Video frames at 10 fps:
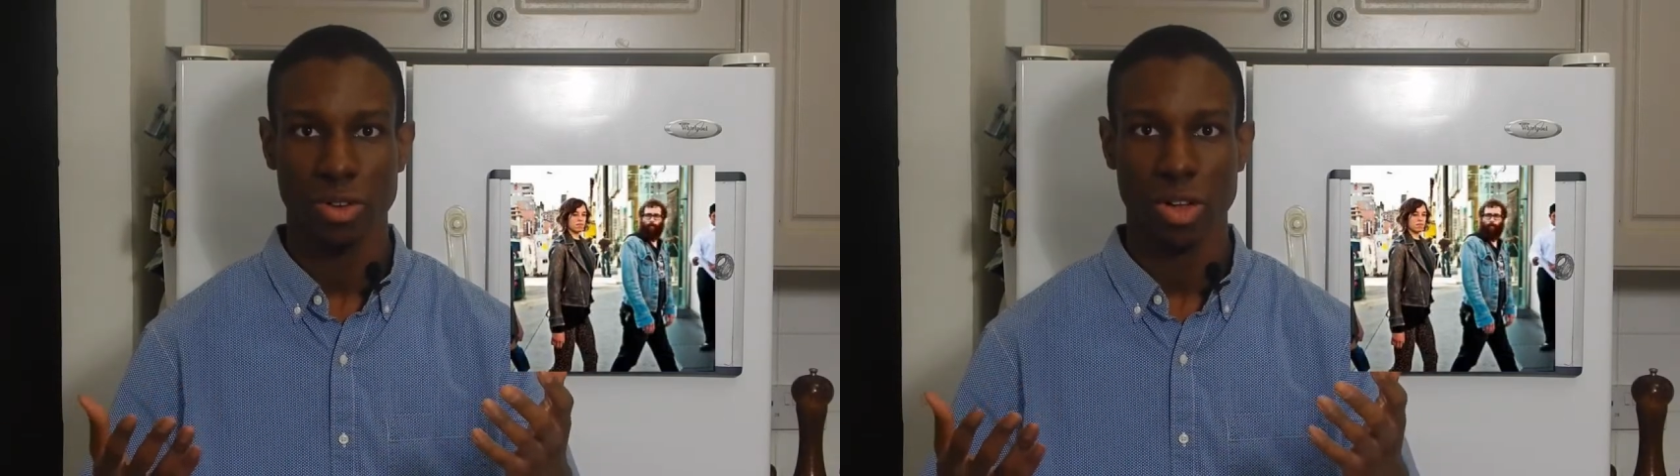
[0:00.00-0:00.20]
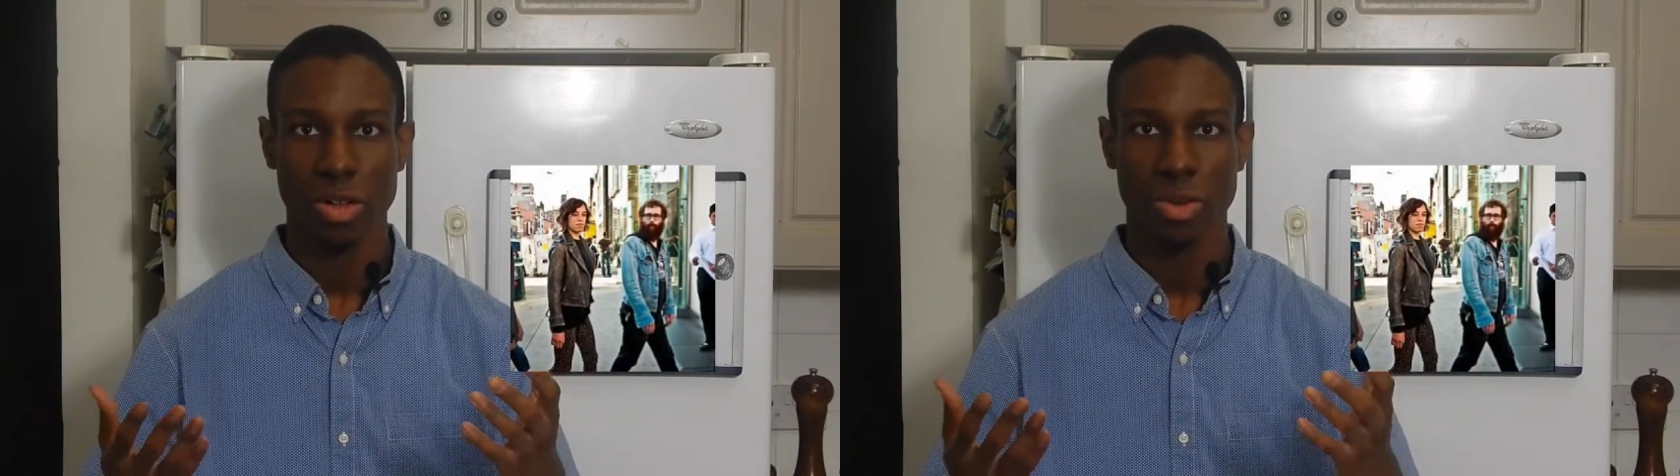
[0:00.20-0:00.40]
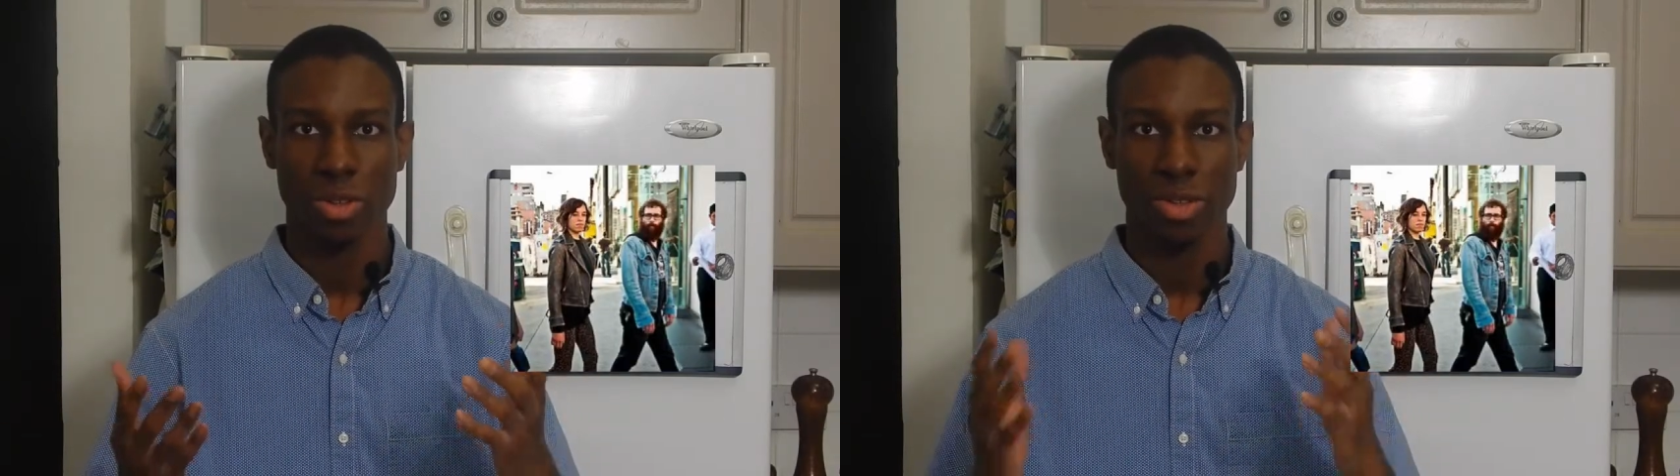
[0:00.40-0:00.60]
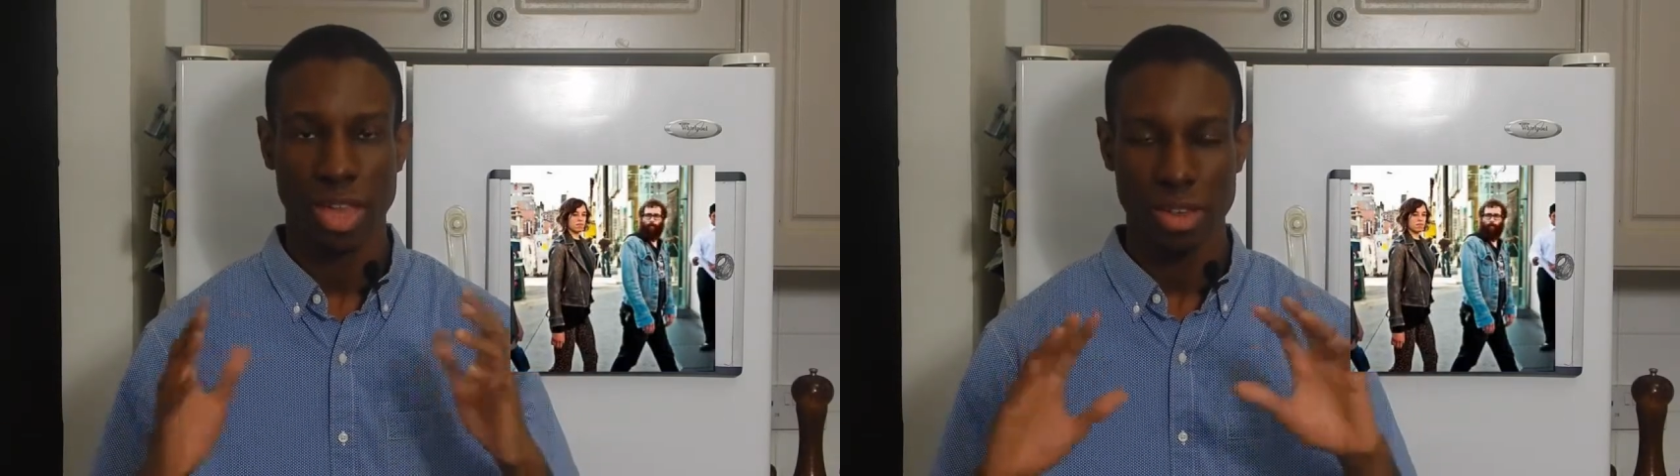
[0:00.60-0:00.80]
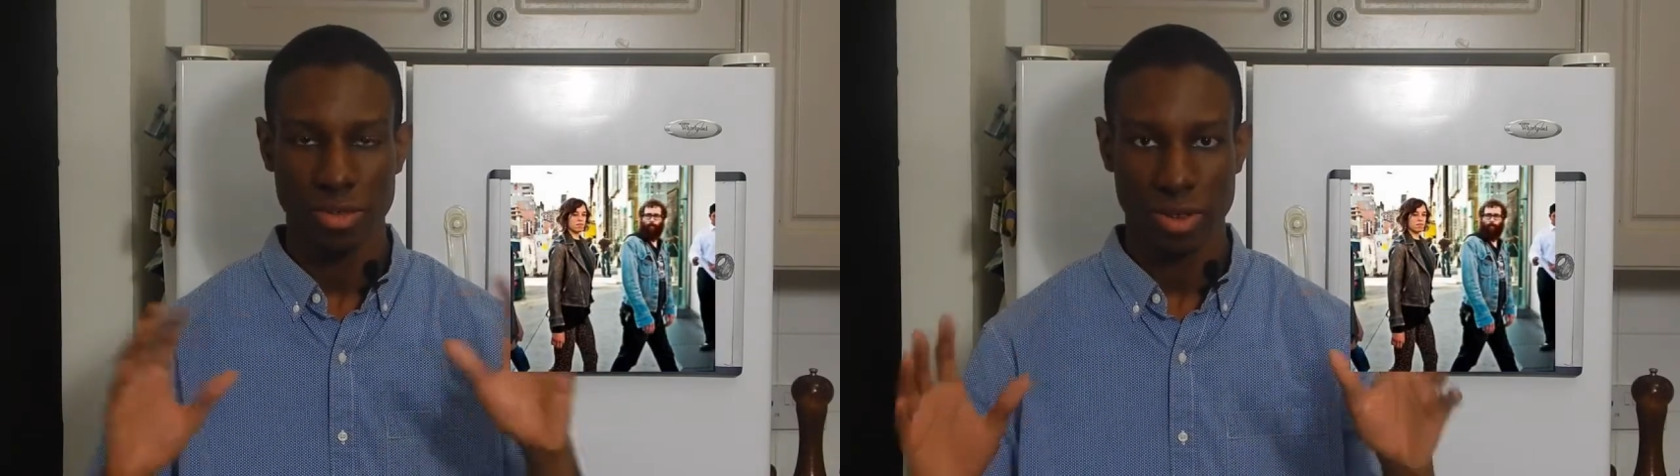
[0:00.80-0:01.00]
almost
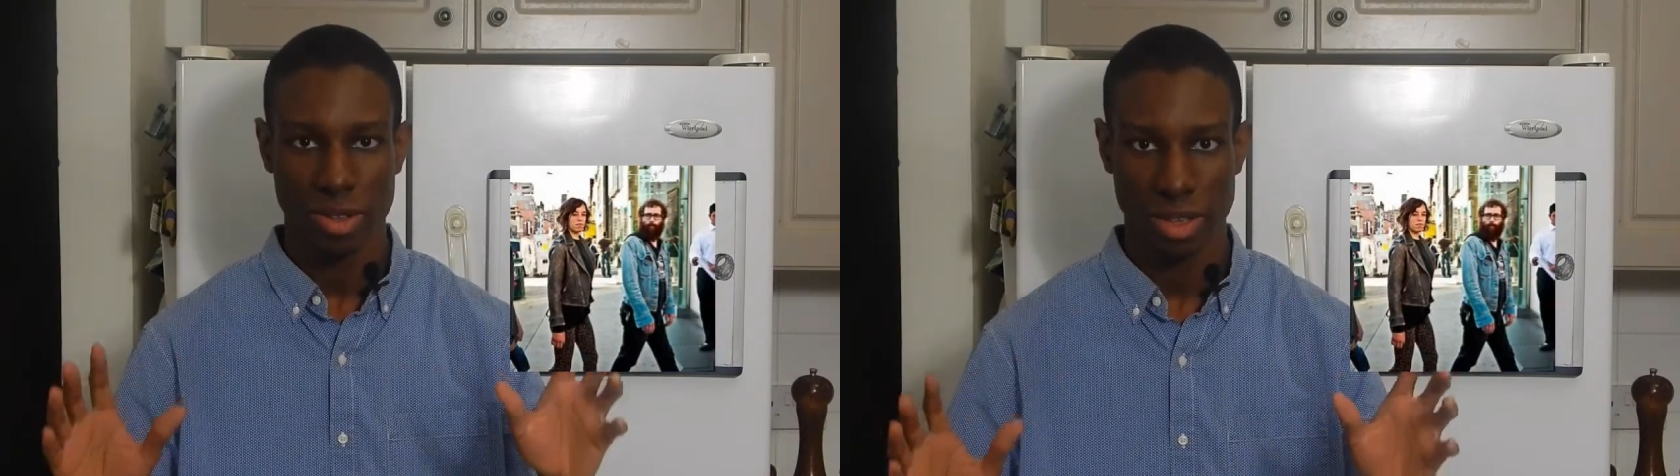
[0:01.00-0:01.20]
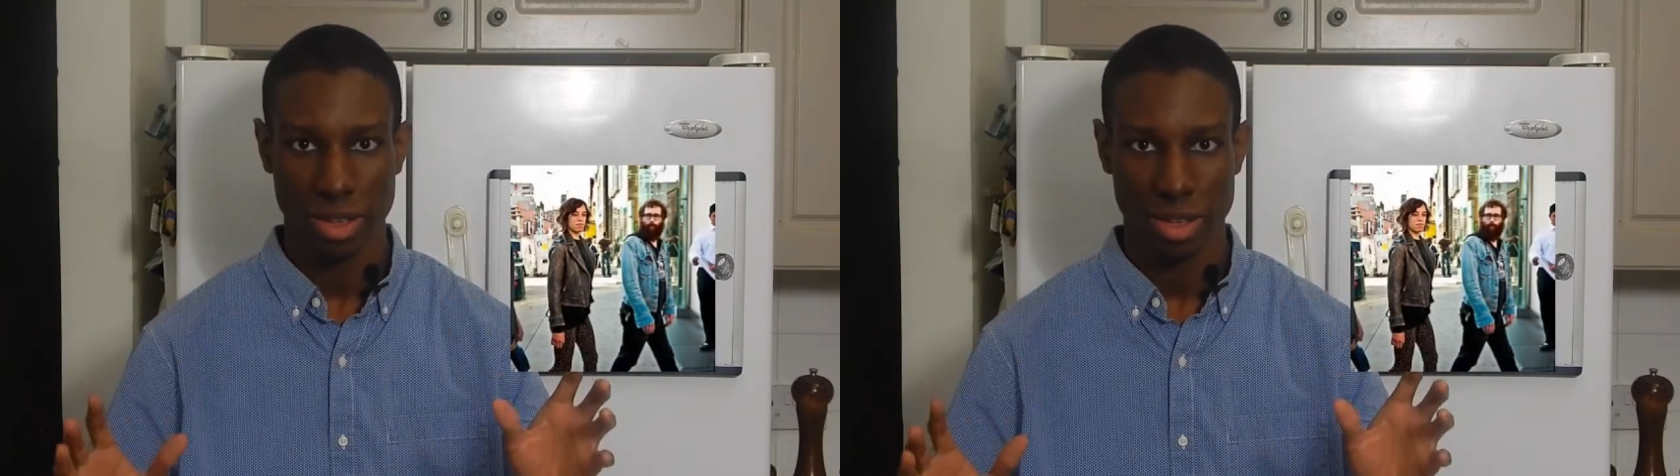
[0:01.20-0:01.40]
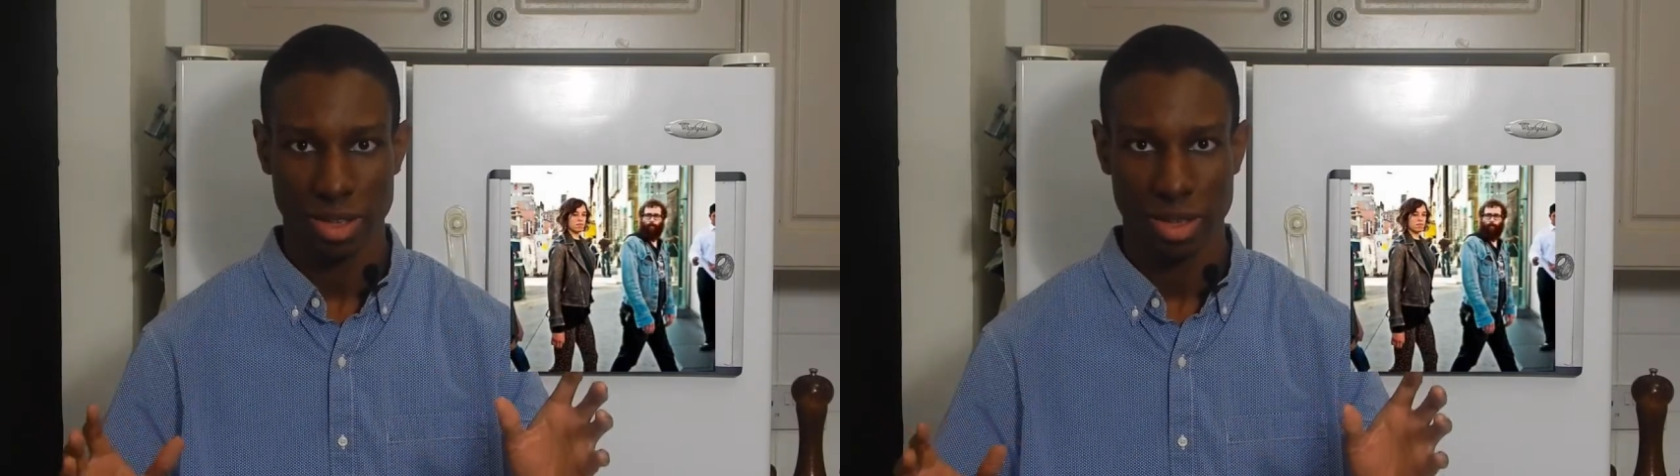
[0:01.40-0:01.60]
everything.